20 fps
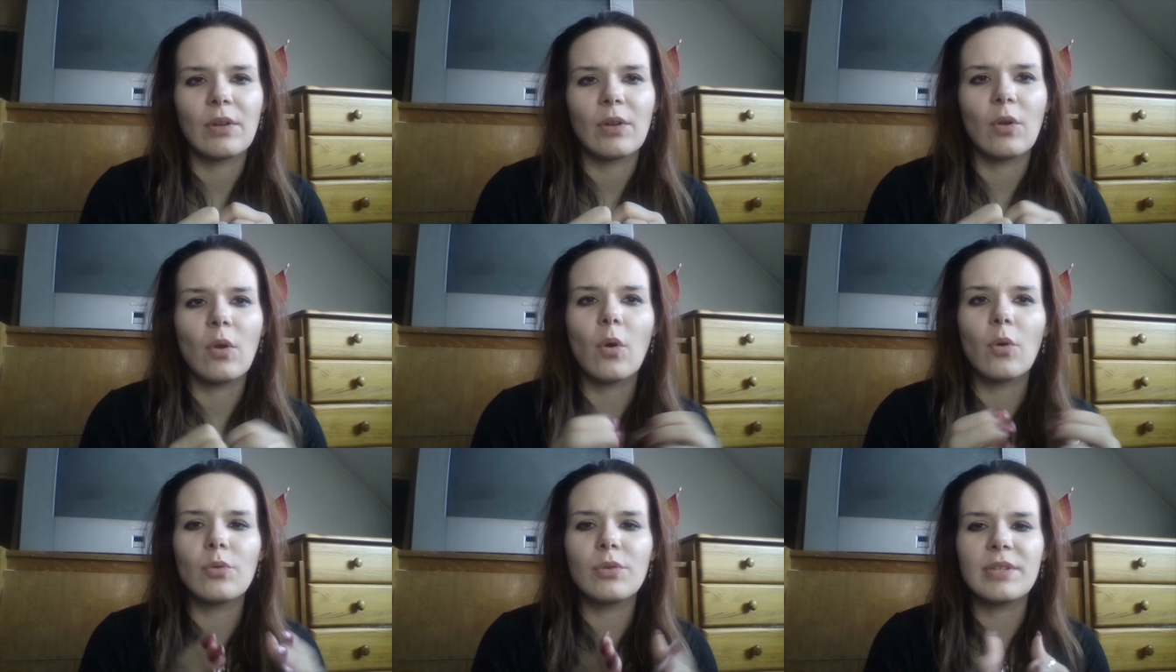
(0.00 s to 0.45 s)

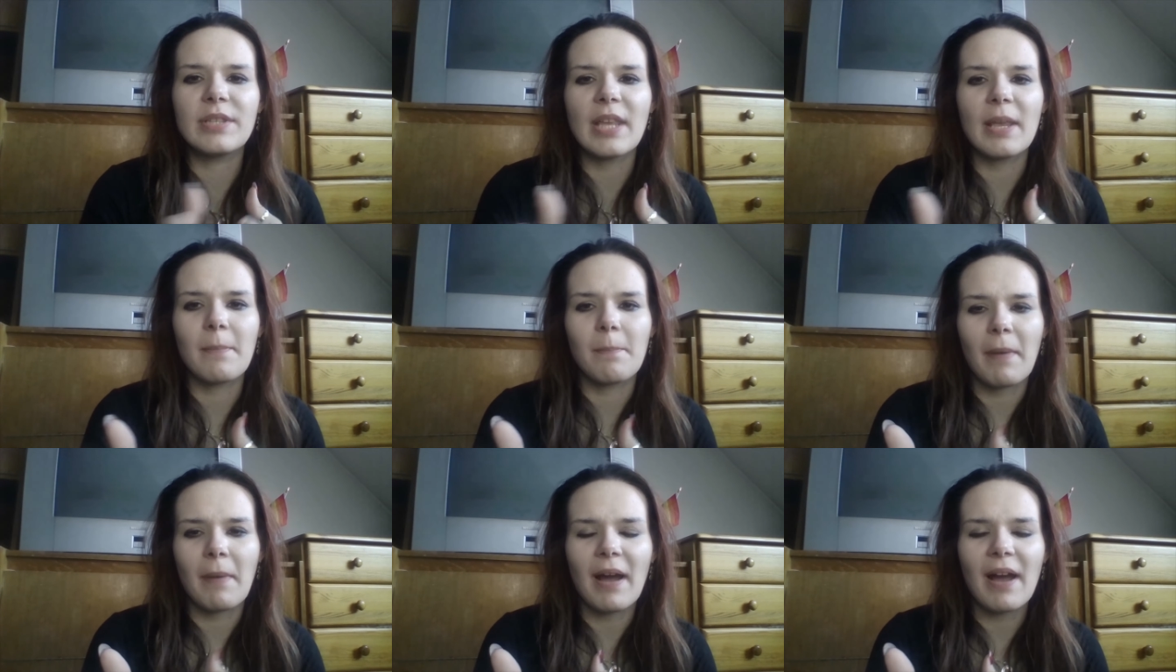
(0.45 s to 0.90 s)
go the
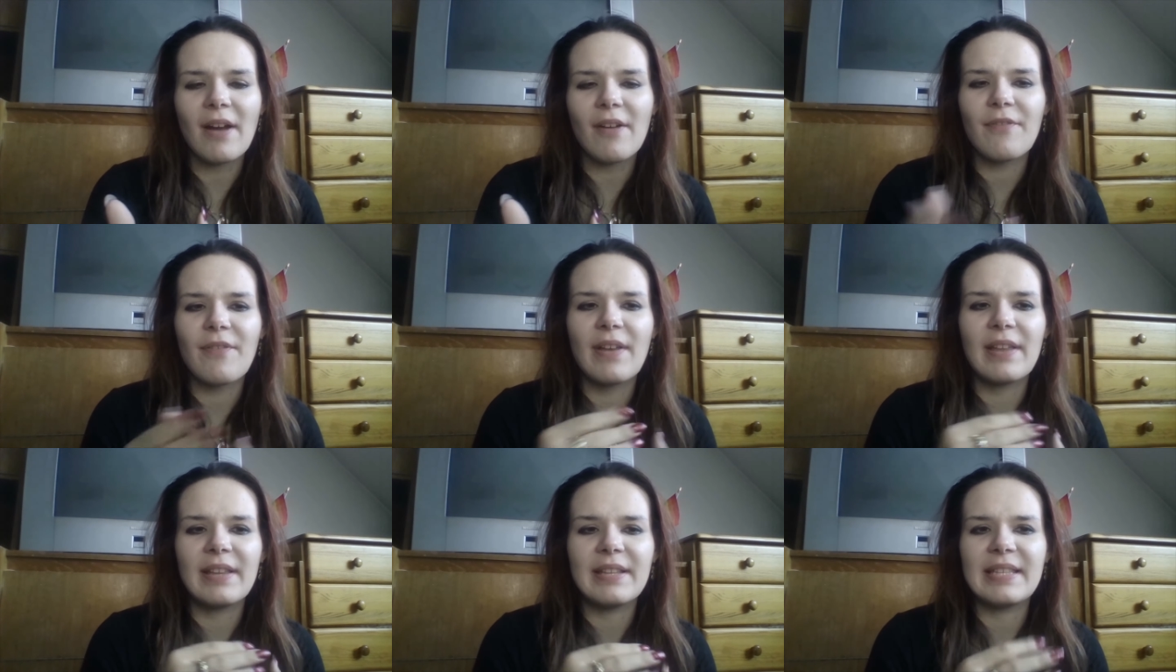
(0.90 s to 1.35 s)
same
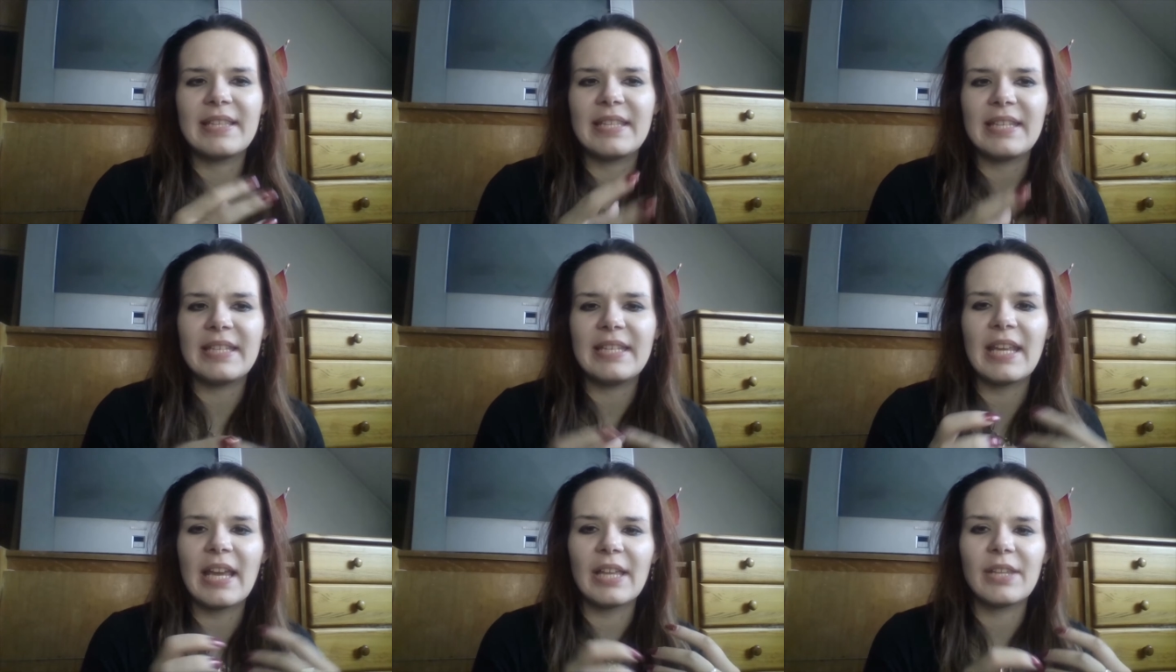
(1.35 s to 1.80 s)
path and
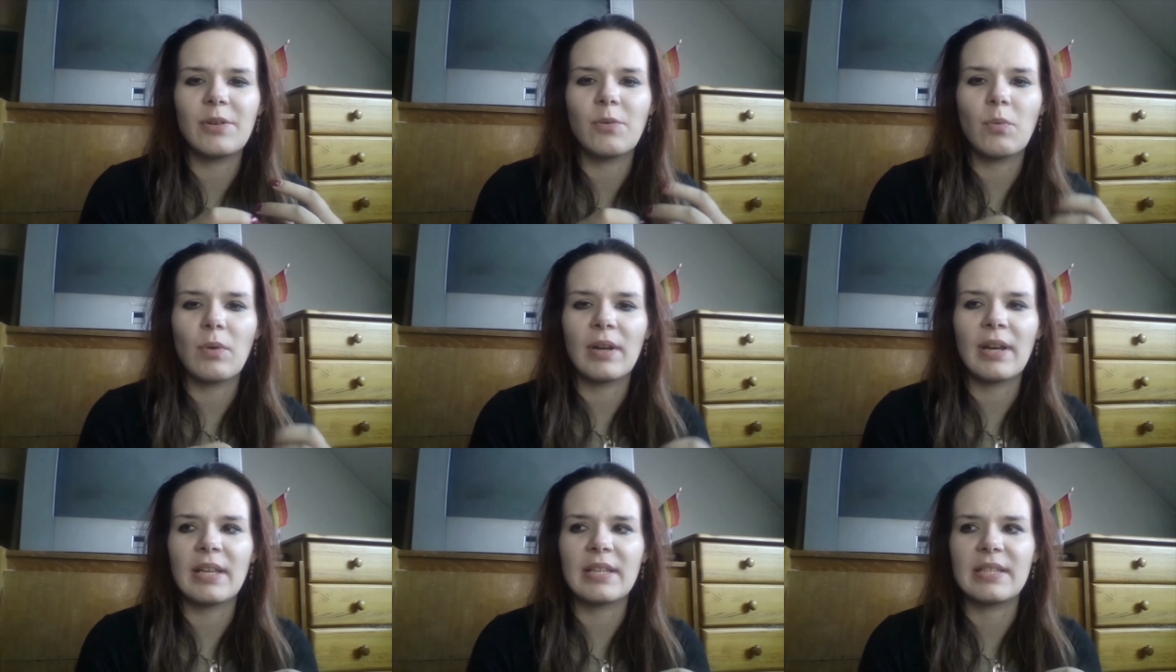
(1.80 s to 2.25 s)
see the other
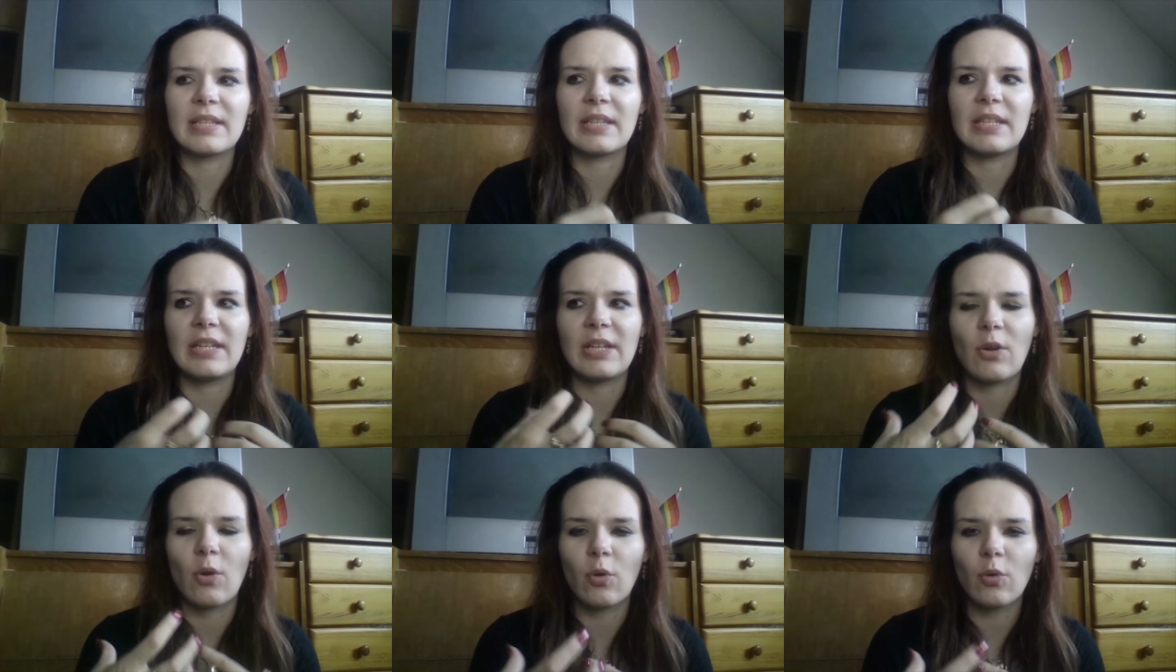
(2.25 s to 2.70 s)
one as
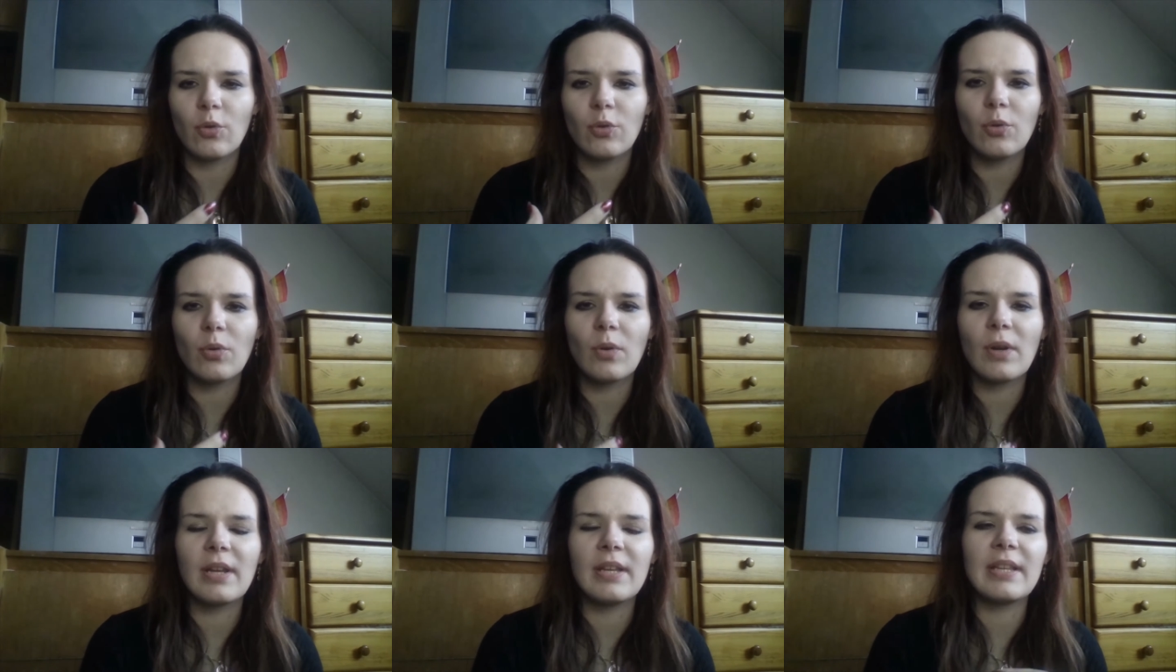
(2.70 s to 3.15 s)
the
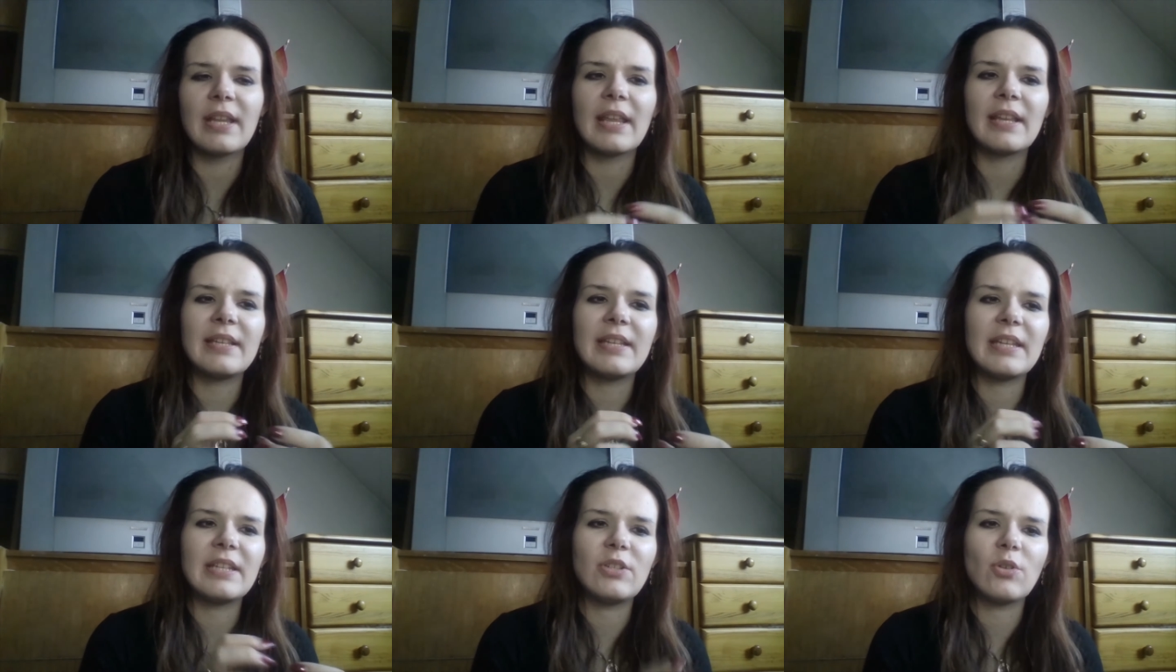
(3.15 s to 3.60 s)
concurrent,
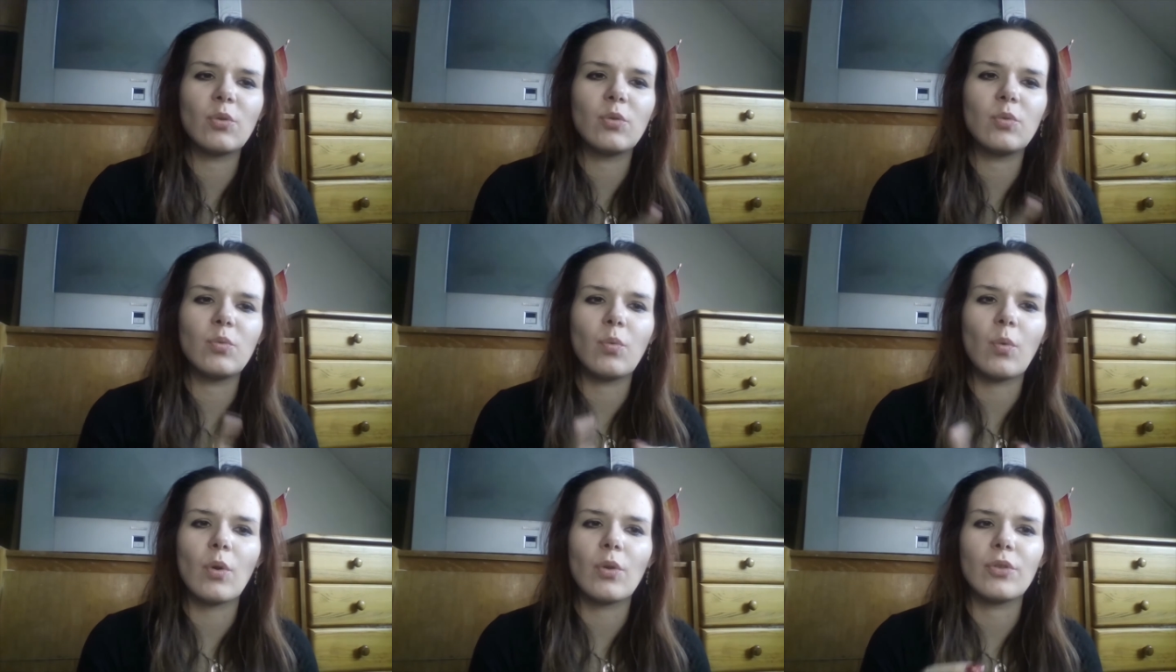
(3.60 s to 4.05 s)
and they
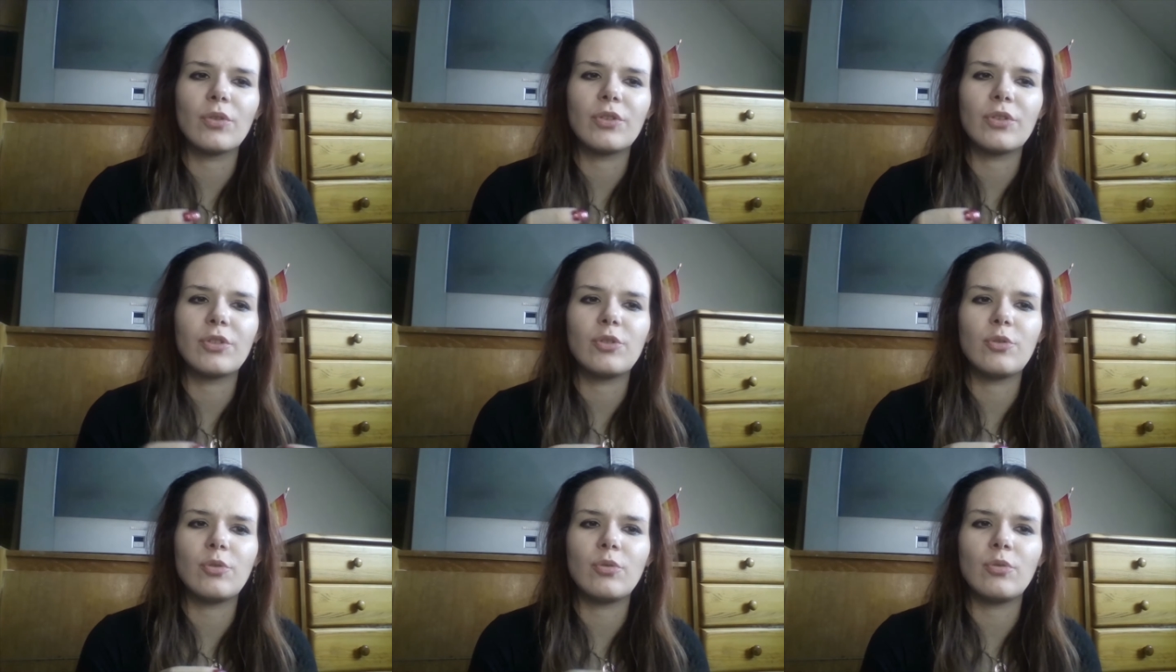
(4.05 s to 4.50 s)
don't
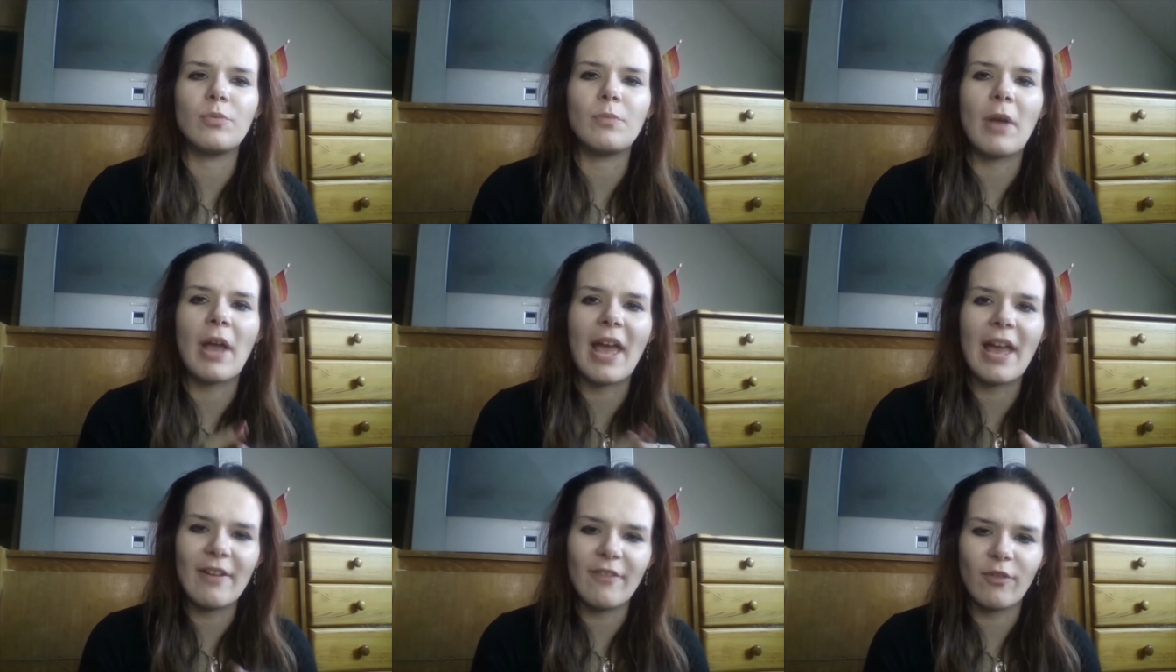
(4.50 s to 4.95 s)
want to
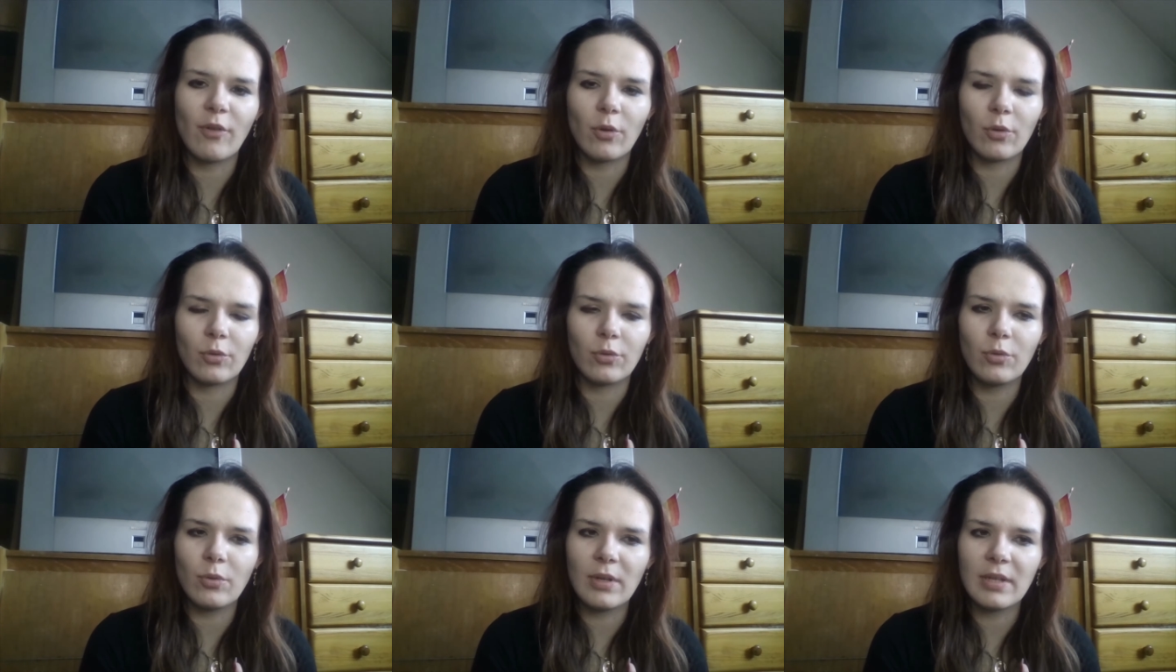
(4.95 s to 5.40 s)
have
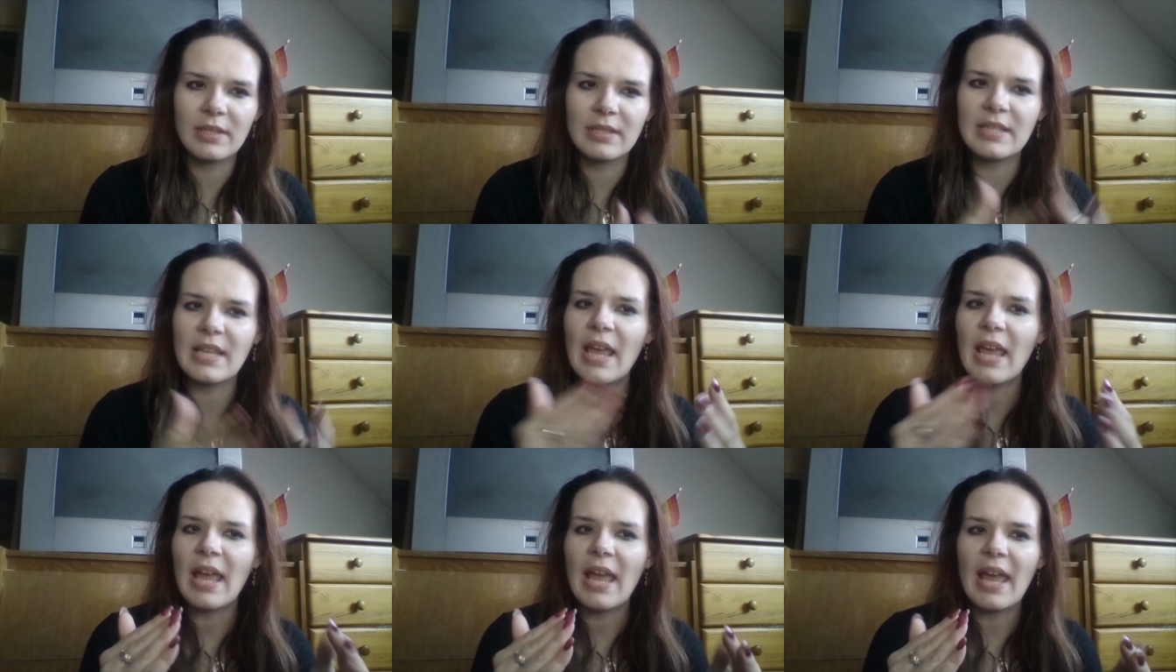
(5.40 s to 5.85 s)
concurrents,